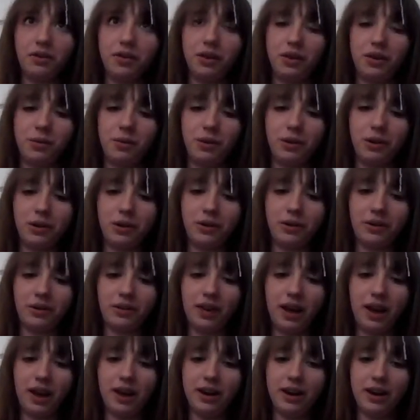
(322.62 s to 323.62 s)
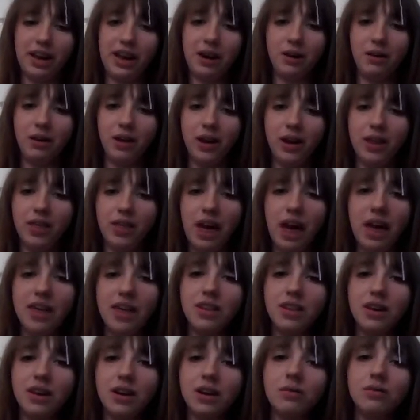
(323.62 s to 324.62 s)
The corners kind of go like that.
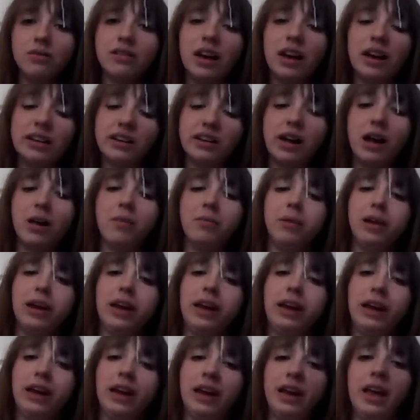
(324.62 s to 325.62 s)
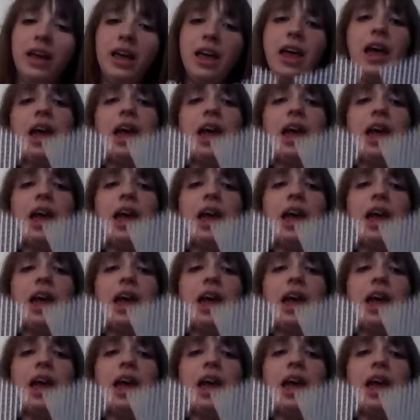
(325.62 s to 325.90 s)
They don't touch completely.